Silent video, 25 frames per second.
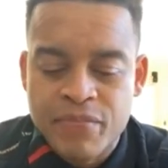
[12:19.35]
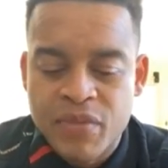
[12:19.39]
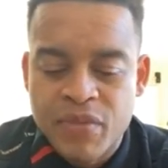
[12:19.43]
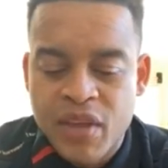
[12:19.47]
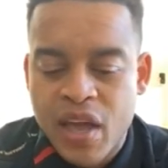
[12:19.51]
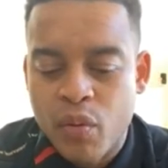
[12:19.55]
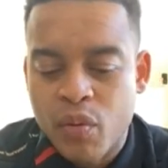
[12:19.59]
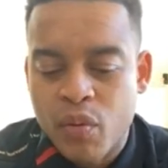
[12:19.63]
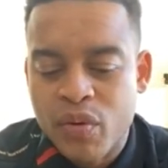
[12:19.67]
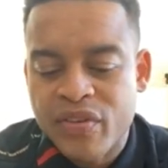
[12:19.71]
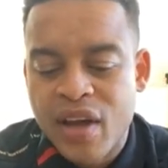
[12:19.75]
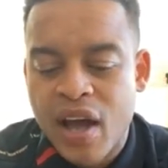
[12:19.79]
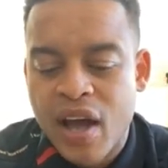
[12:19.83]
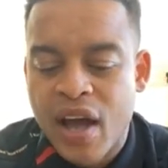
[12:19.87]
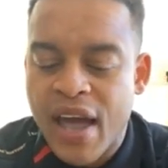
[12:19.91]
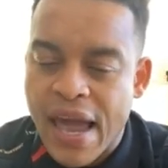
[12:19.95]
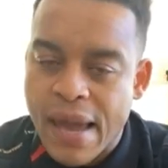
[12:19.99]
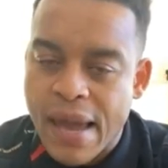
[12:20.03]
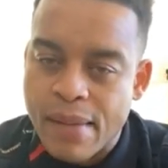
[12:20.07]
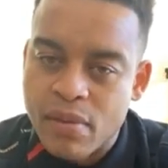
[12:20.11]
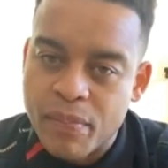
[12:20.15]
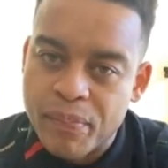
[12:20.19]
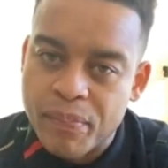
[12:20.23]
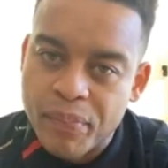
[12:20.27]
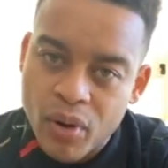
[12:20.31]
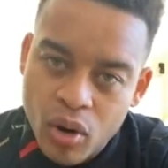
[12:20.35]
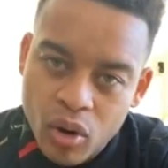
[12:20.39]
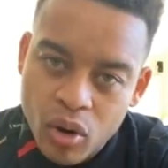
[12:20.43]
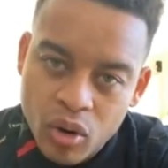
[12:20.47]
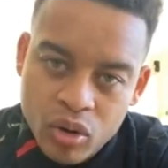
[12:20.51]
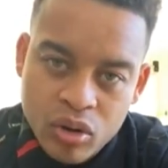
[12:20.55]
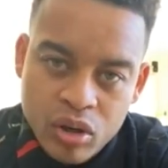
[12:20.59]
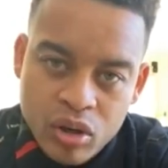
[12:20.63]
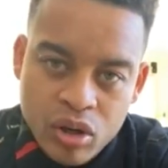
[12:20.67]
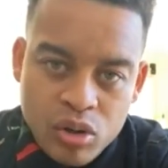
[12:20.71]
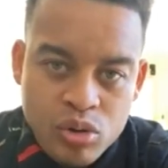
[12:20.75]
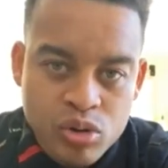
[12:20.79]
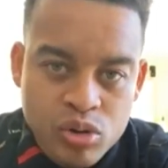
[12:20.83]
And we've got Amy
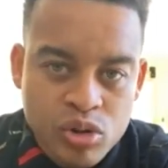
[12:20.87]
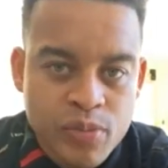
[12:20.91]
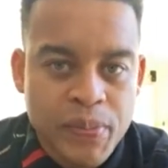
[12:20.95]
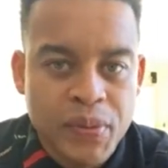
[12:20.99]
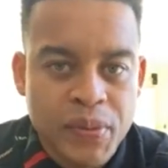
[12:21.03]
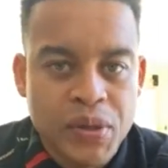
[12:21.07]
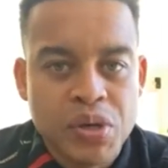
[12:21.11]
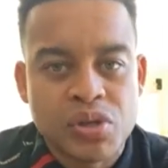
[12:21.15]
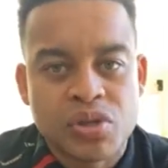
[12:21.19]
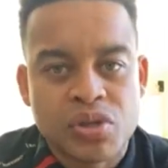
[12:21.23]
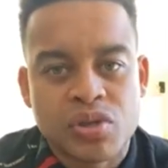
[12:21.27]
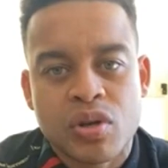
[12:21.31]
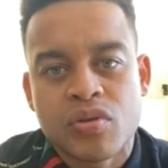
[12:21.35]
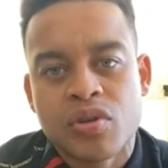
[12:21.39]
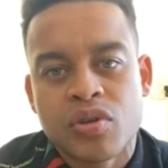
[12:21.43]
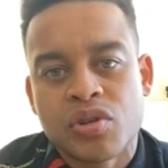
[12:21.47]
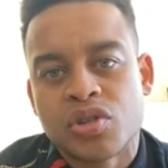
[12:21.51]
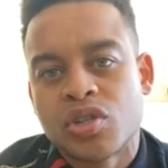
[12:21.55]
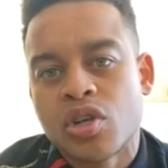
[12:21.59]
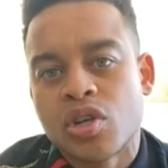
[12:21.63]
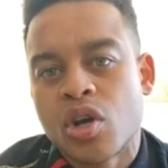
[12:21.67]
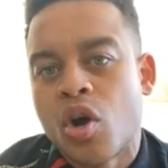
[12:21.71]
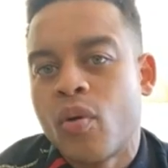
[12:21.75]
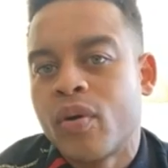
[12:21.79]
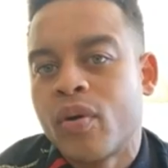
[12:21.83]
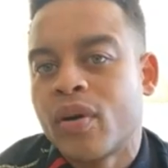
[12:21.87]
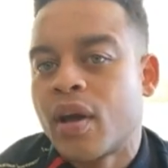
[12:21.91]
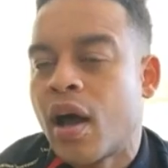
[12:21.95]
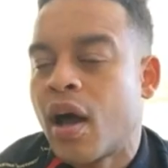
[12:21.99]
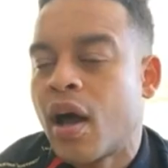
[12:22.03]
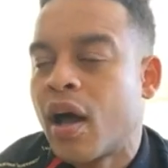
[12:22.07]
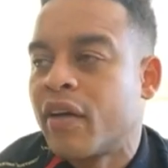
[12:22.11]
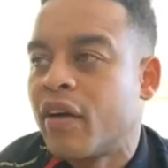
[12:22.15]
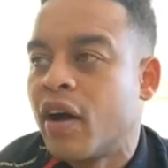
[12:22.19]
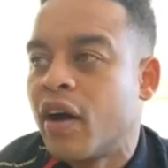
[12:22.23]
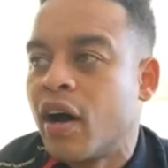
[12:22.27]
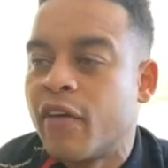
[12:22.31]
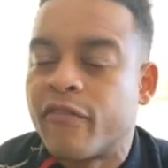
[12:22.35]
Poehler, who's a producer on the show. We've
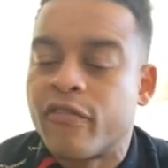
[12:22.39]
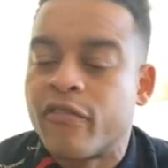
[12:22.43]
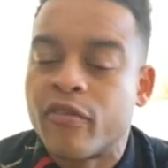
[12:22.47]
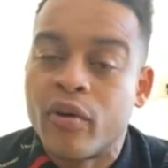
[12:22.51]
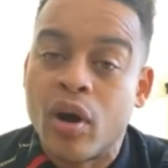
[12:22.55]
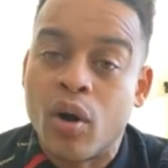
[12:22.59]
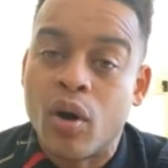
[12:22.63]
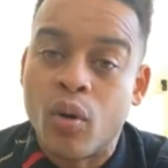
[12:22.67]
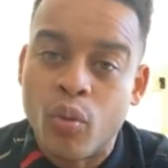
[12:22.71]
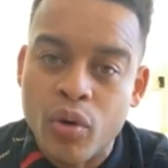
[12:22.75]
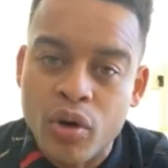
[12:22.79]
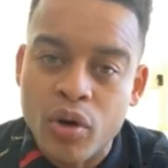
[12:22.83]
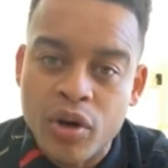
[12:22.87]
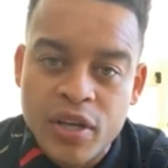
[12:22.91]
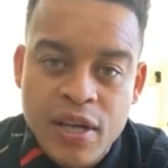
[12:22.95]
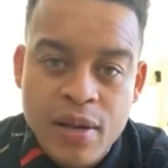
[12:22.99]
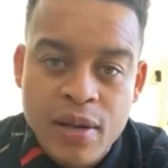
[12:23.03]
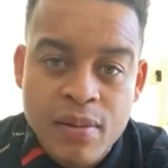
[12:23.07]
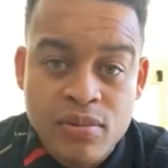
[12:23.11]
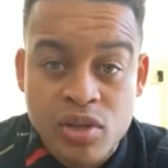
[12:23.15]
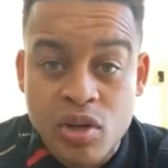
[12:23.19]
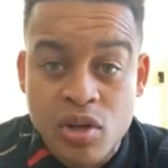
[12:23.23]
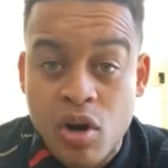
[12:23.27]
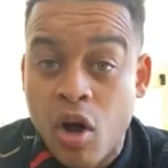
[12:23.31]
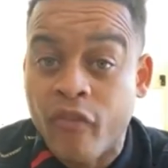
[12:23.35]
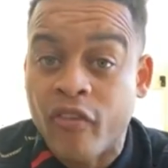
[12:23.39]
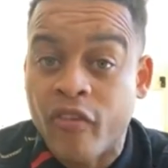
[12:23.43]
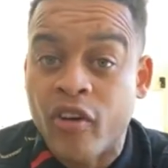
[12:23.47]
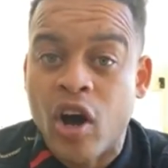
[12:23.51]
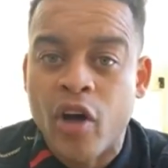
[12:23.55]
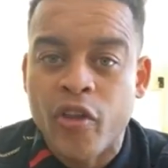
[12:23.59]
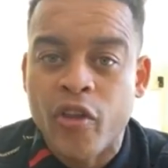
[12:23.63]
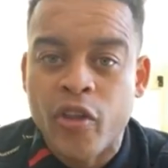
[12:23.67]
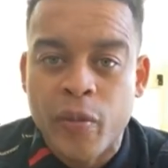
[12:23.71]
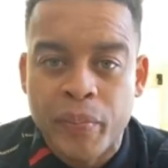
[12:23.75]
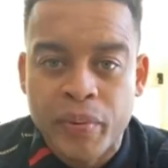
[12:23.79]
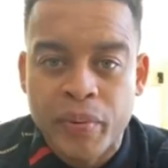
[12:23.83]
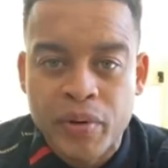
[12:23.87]
got Pharrell Williams, all the
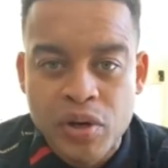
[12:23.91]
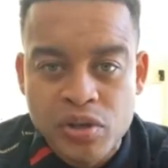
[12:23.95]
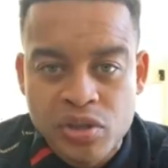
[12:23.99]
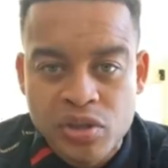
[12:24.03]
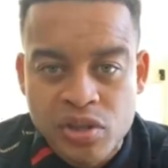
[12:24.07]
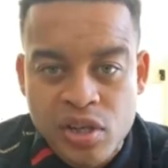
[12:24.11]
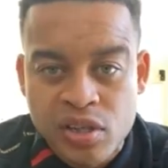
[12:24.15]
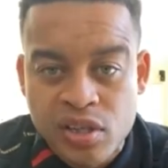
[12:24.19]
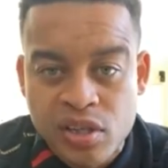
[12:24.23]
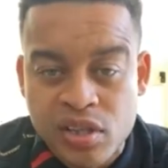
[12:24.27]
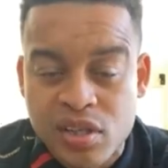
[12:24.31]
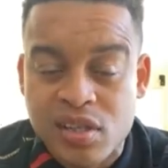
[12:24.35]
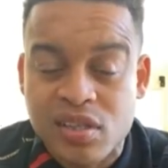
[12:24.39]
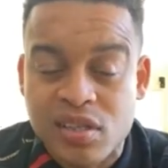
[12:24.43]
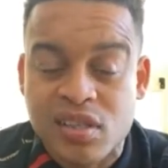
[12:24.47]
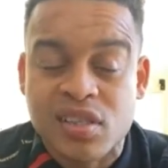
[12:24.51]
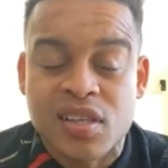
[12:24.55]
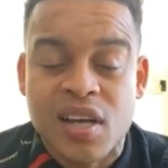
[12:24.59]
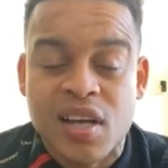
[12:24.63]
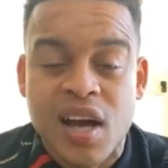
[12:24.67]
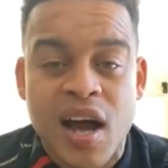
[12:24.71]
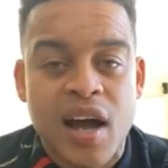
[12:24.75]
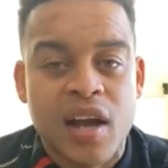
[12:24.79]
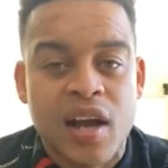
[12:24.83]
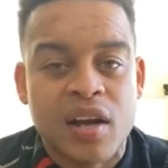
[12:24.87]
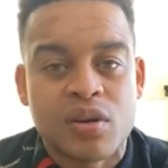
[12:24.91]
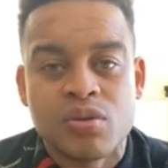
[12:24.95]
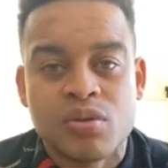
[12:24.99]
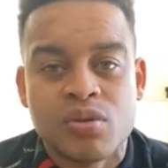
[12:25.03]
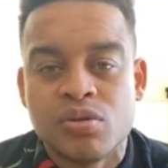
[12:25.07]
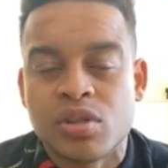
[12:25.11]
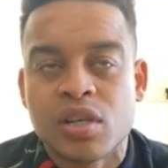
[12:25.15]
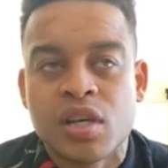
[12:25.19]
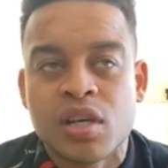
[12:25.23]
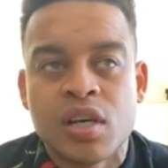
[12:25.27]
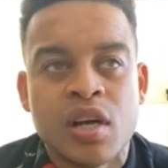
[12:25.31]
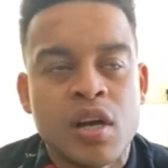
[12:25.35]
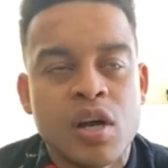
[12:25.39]
other producers, and Scott,
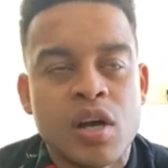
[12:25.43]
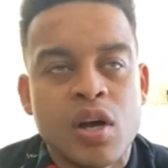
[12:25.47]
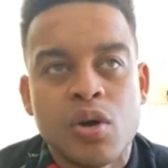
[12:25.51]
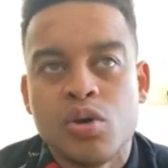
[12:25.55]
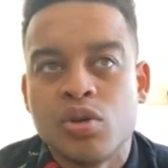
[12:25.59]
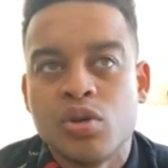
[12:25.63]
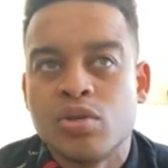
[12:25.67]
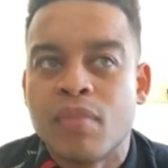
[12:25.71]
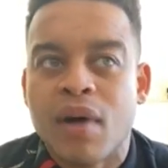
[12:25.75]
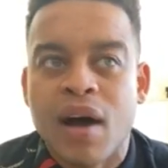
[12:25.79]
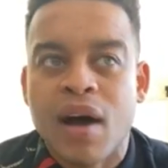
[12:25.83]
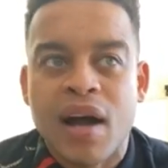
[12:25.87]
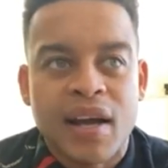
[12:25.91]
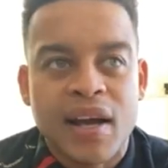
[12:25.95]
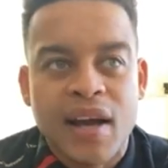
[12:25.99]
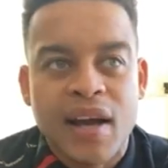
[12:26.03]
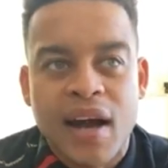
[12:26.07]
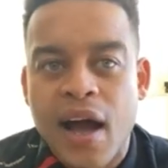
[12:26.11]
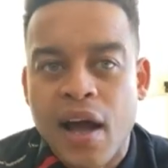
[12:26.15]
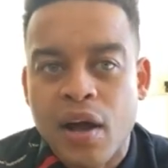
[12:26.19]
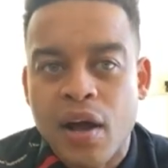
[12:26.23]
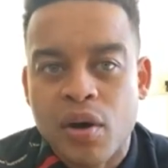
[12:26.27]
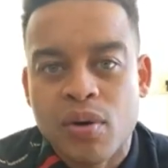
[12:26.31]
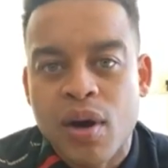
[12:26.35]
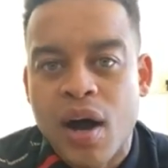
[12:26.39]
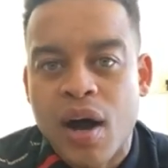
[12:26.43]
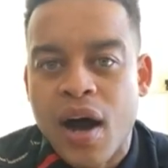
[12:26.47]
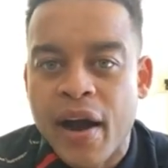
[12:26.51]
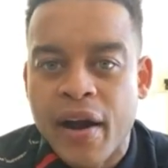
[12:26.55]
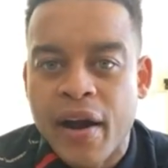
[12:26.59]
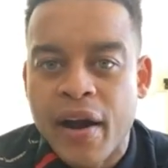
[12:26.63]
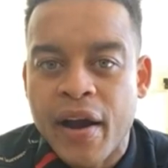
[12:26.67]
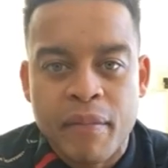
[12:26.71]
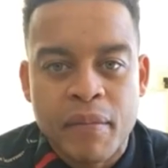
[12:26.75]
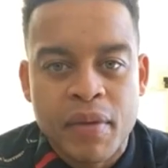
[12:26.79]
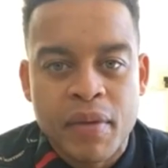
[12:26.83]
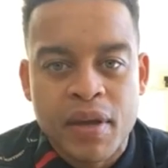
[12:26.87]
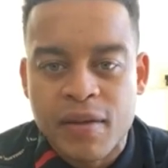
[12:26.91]
who's my guy, who
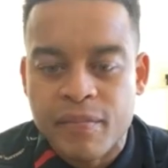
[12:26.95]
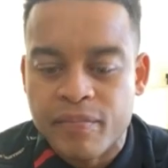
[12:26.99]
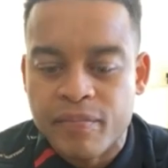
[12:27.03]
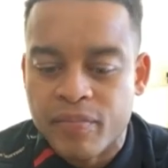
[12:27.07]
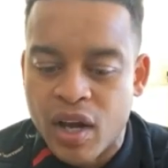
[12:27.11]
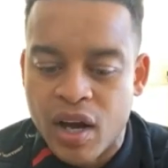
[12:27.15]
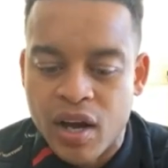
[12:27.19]
hired me.